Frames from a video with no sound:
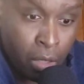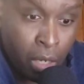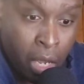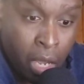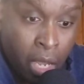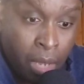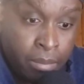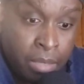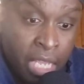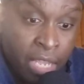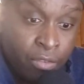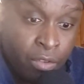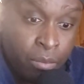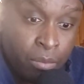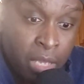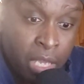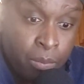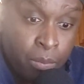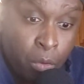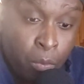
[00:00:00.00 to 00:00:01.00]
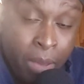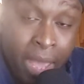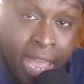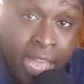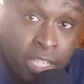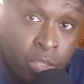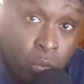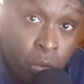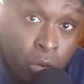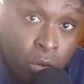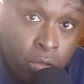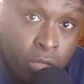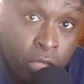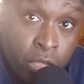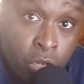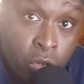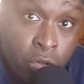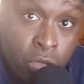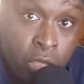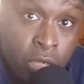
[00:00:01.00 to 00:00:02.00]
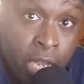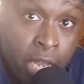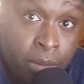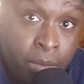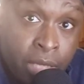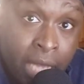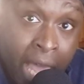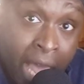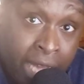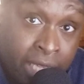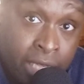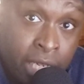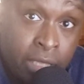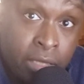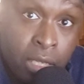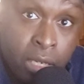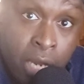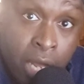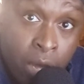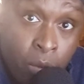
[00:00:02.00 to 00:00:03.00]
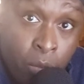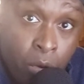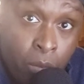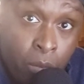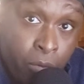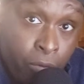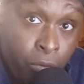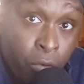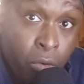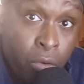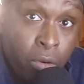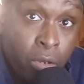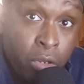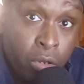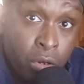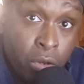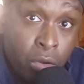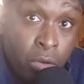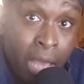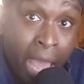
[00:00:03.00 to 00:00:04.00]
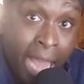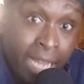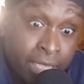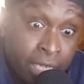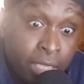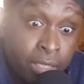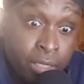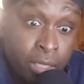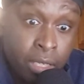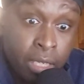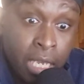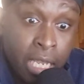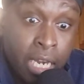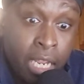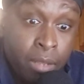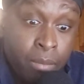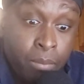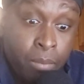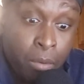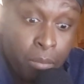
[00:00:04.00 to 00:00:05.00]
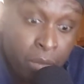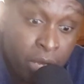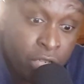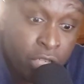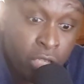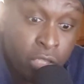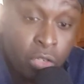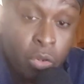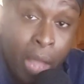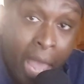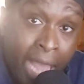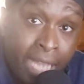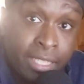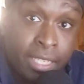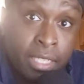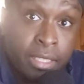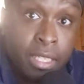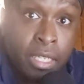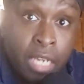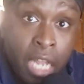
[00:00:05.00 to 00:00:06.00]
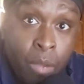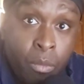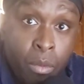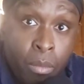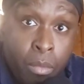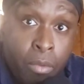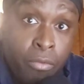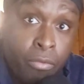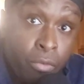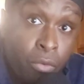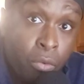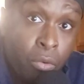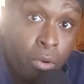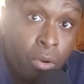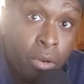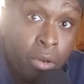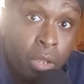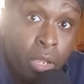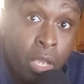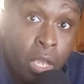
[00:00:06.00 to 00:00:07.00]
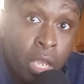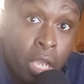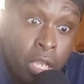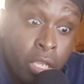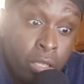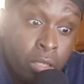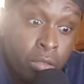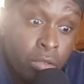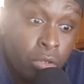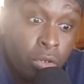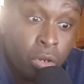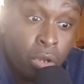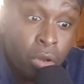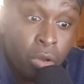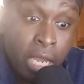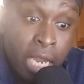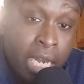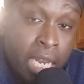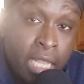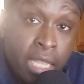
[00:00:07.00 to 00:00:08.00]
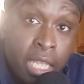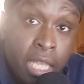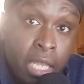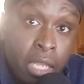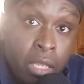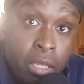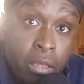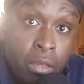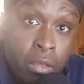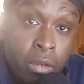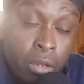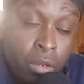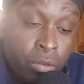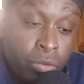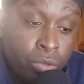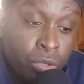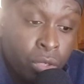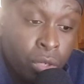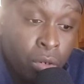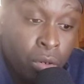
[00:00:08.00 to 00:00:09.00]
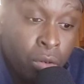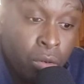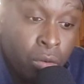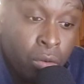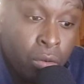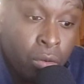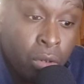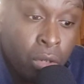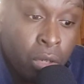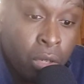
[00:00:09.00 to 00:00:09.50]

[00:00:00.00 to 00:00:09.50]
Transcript: um, giving people passwords and usernames to access the network before you know accessing getting permission to access the network before you know anything you know so